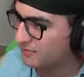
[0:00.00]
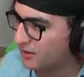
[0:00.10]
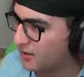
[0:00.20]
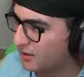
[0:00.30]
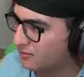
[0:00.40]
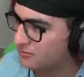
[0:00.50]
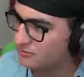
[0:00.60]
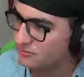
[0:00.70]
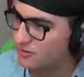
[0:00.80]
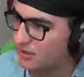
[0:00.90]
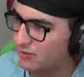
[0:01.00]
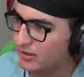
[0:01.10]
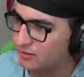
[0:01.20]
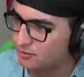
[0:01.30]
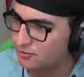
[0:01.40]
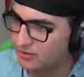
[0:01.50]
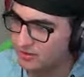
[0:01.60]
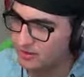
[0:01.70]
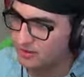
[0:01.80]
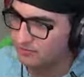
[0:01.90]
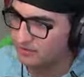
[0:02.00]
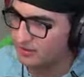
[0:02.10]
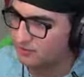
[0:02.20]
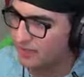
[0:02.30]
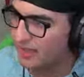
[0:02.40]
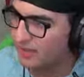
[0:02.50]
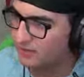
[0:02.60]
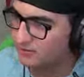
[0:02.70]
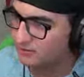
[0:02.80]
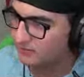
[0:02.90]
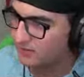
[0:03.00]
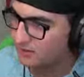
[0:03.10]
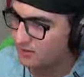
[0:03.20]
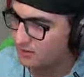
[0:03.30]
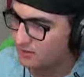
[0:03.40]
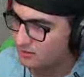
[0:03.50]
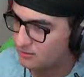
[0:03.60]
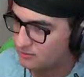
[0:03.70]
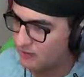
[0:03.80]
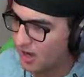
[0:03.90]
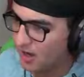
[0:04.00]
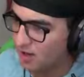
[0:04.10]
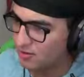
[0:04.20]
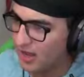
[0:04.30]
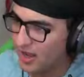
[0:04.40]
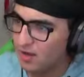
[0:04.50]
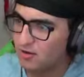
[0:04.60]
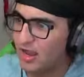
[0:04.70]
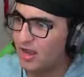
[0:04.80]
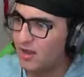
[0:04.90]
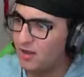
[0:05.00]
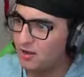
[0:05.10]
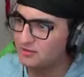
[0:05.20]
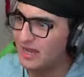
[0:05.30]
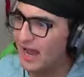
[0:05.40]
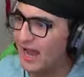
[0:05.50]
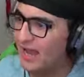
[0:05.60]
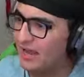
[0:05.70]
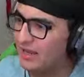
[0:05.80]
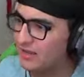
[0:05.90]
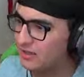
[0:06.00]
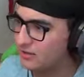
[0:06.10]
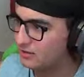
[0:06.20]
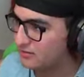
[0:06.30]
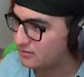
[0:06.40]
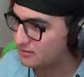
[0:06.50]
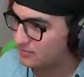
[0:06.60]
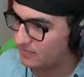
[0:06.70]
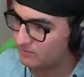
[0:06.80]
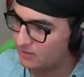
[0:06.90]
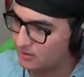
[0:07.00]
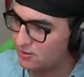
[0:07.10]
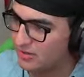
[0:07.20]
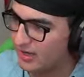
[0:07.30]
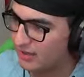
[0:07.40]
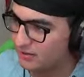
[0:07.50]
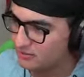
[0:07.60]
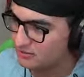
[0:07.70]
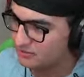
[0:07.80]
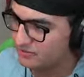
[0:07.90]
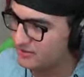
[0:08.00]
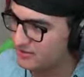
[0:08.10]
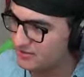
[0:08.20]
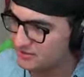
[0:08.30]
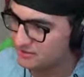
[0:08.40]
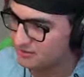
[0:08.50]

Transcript: girl! Hold on, wait. You weaken him, and then I'll do that. Go, go, go! Die! Can you die, please?